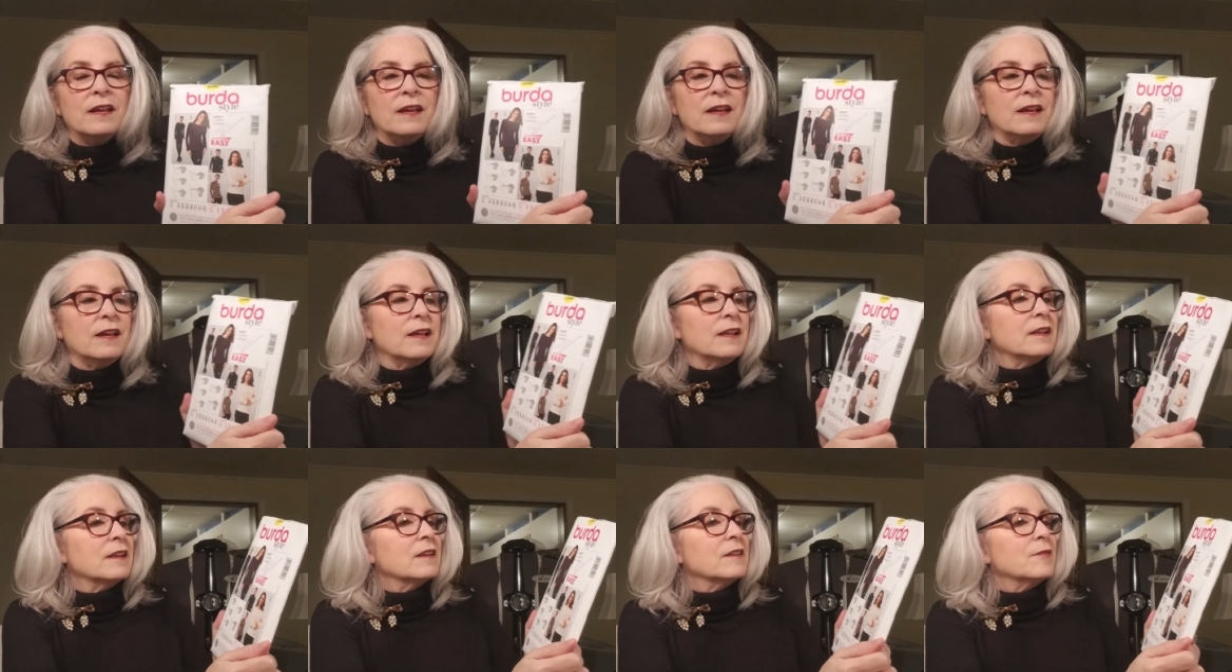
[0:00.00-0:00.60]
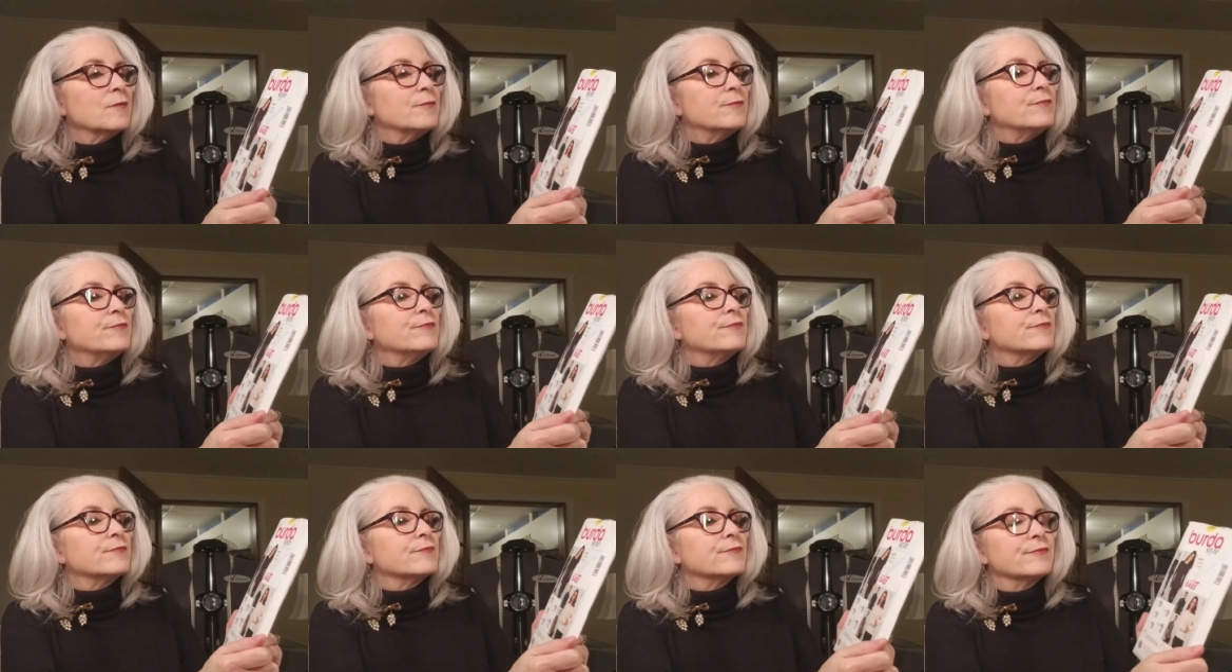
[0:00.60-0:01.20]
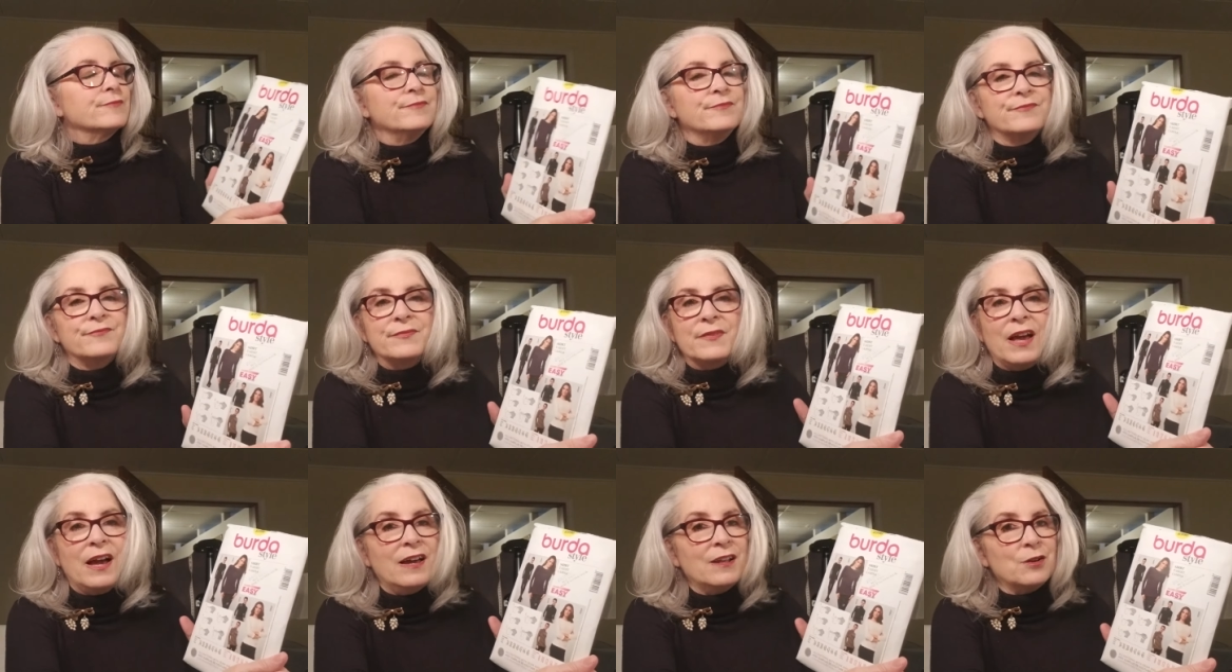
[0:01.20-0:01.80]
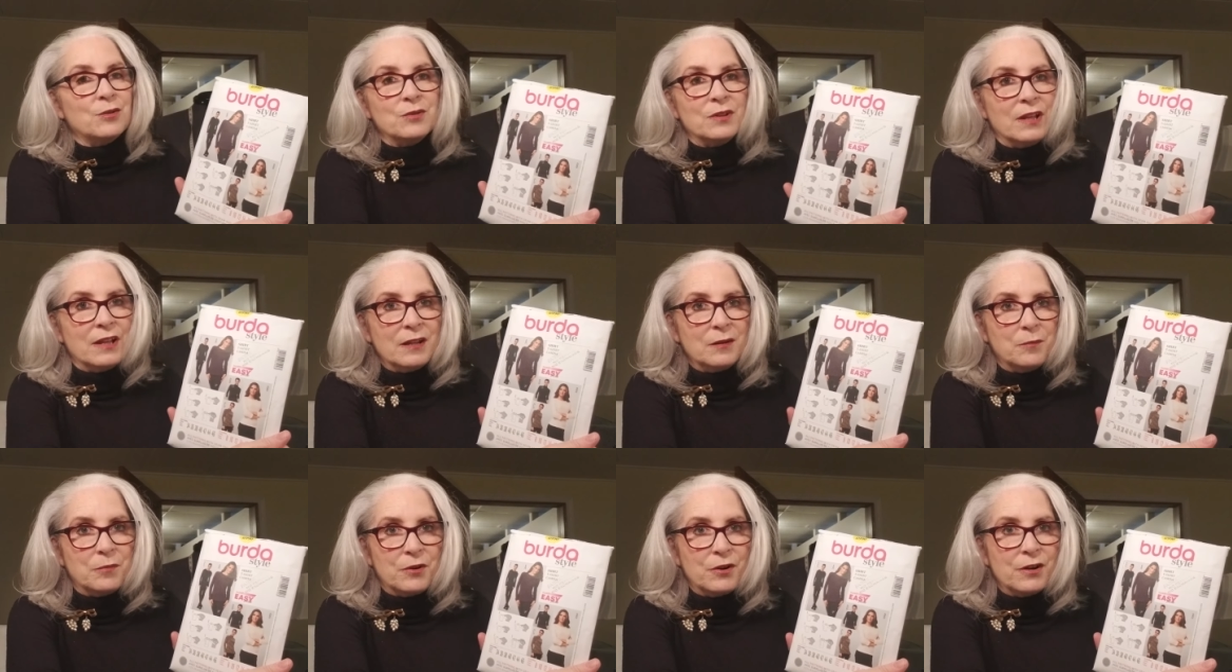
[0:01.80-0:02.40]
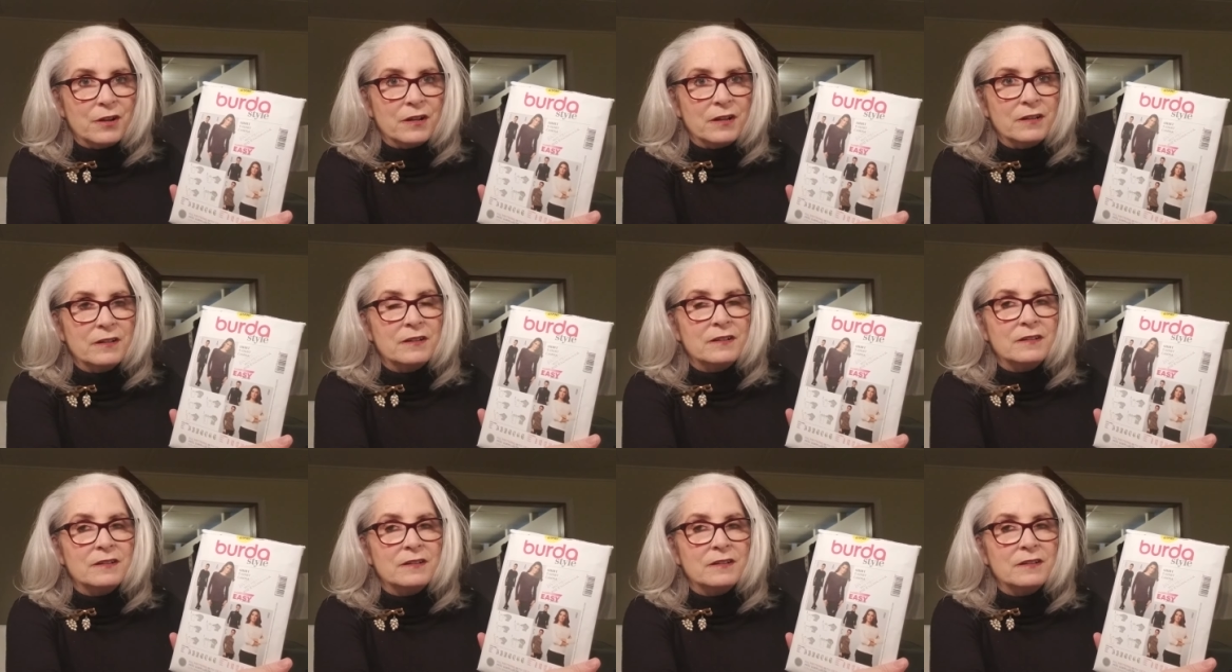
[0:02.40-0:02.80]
and I don't like Berta.